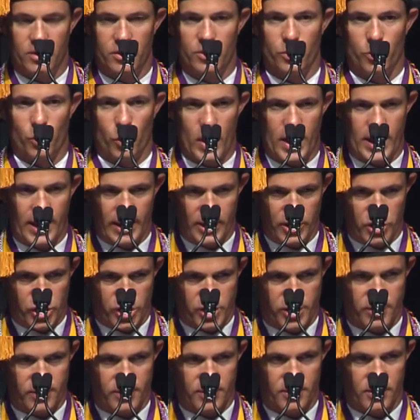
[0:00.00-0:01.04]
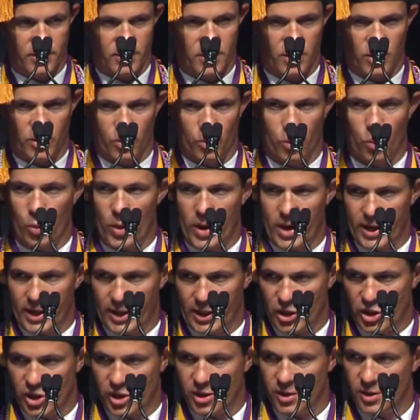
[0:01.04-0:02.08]
Rage,
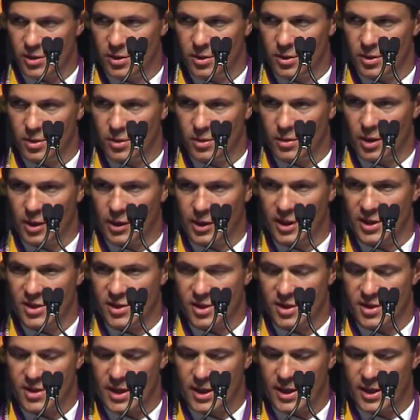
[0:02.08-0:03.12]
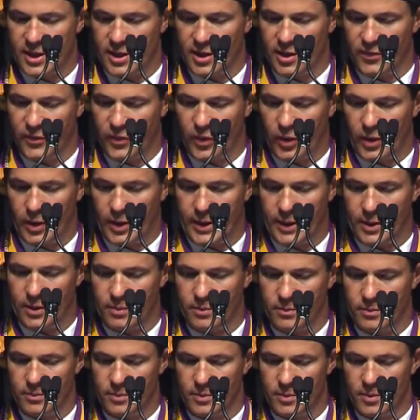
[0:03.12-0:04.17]
rage against the dying of the light.
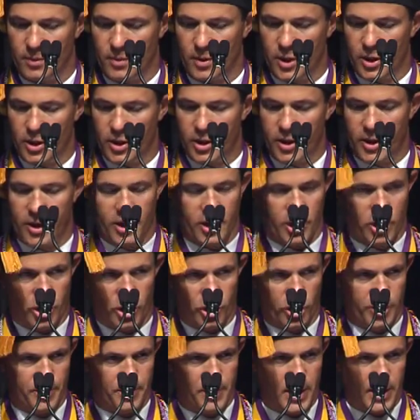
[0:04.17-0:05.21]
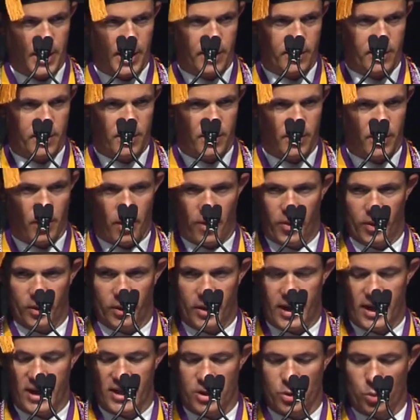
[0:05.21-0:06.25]
Good men, the
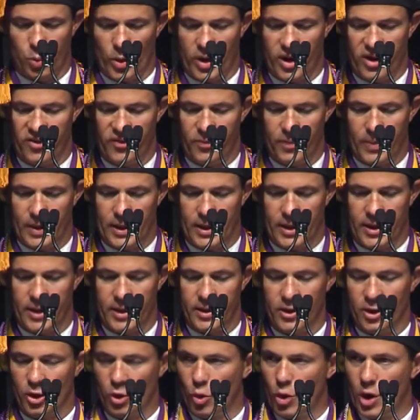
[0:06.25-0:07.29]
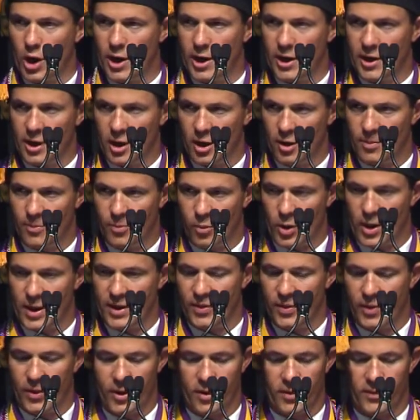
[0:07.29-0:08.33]
last wave by, crying how
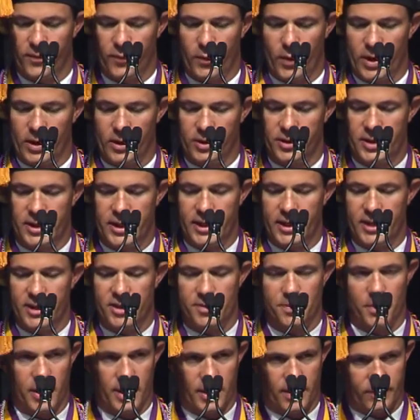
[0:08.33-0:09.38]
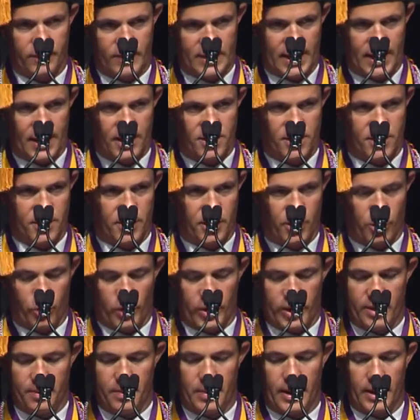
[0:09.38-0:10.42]
bright their frail deeds might have danced in a
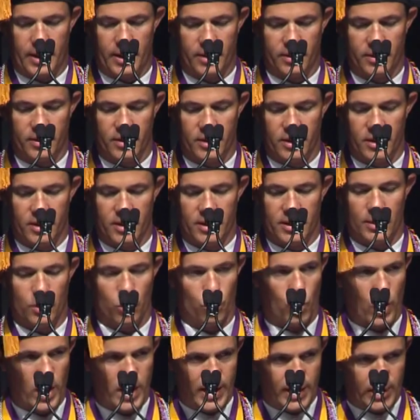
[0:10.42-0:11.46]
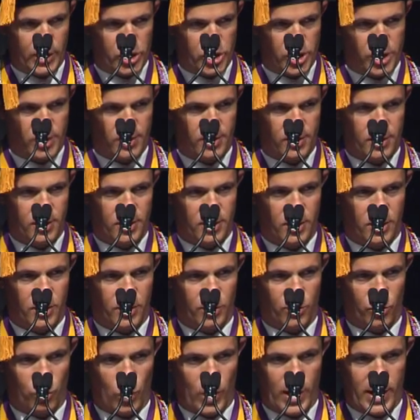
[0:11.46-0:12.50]
green bay. Rage,
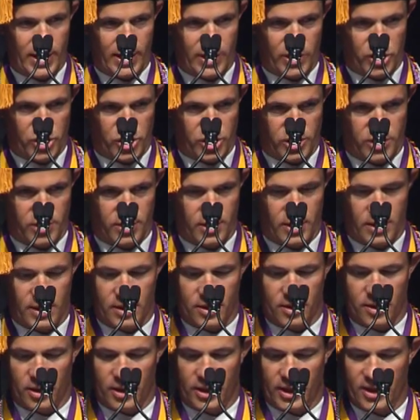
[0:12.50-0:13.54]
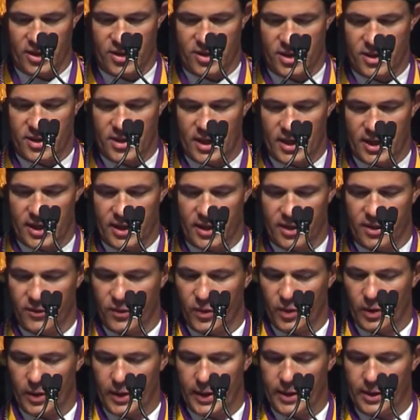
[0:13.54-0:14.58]
rage against the dying of
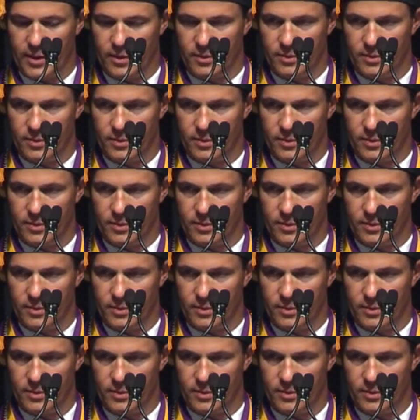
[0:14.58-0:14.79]
the light."